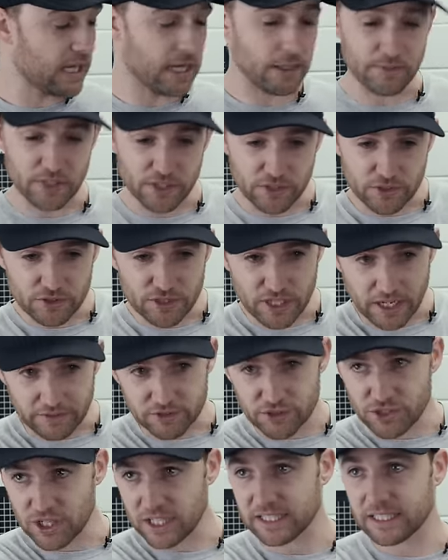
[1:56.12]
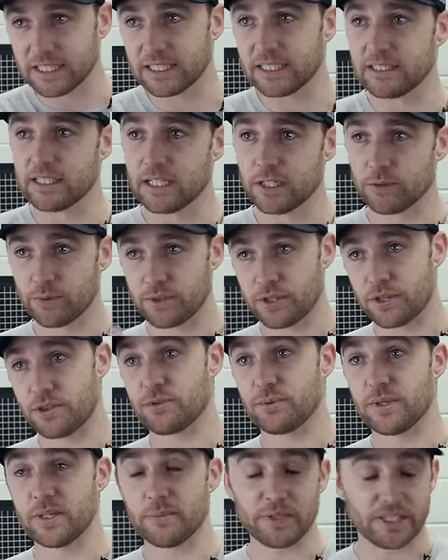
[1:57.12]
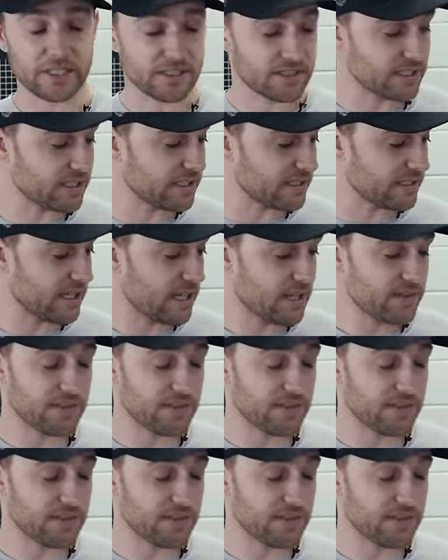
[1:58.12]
that used to have to try to get in there with the three BNCs.